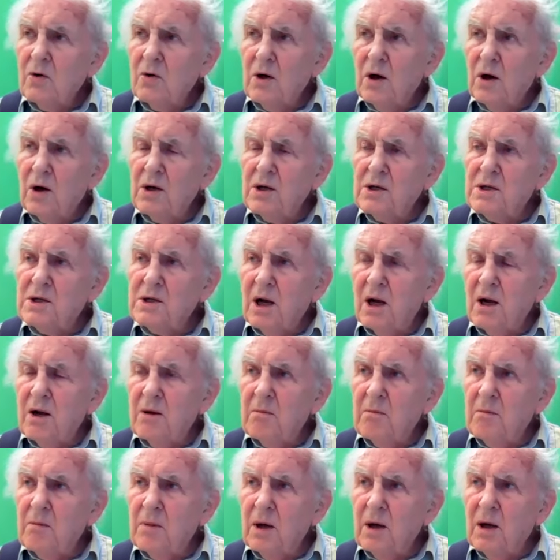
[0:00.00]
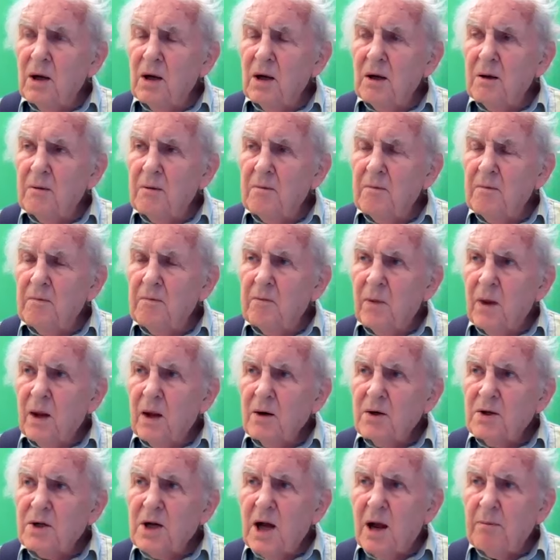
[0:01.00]
You notice I'm
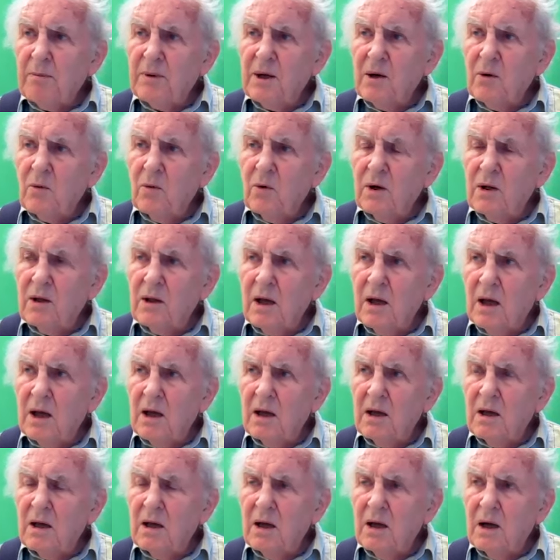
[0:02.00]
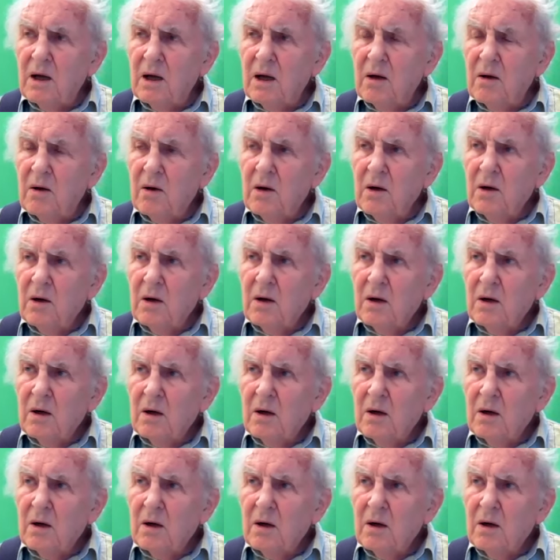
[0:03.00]
tapping with a